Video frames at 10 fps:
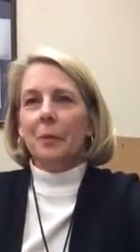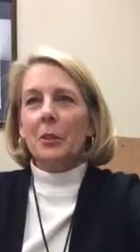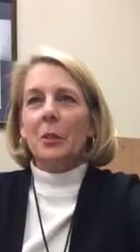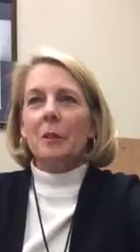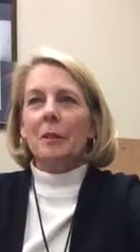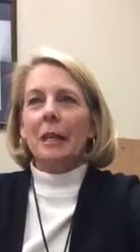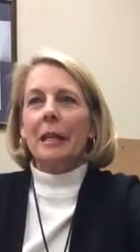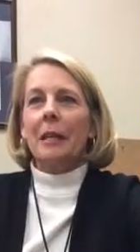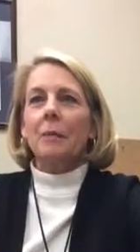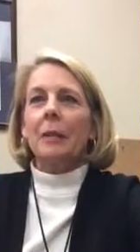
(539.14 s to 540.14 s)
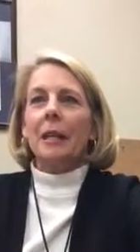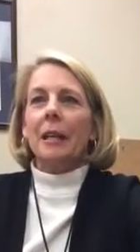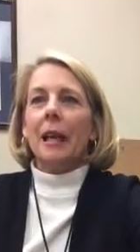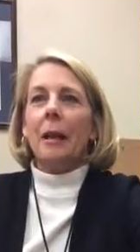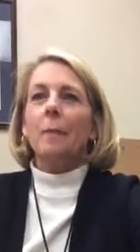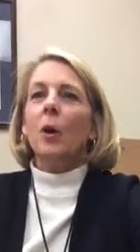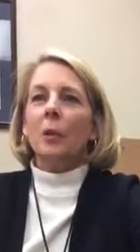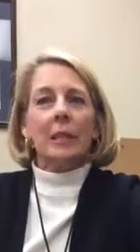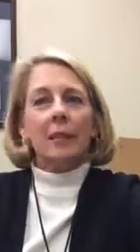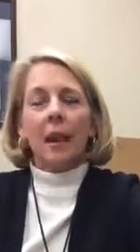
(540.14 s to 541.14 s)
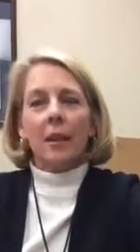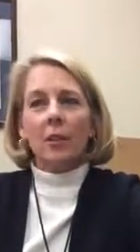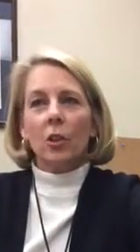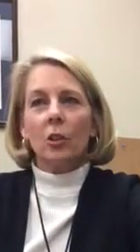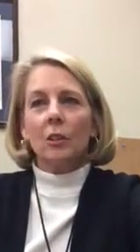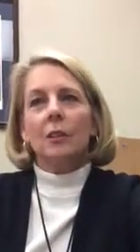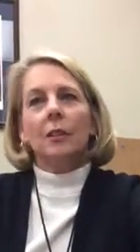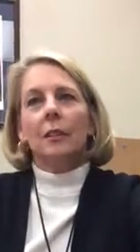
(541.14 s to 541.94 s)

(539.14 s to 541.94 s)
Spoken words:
just again being a multitasker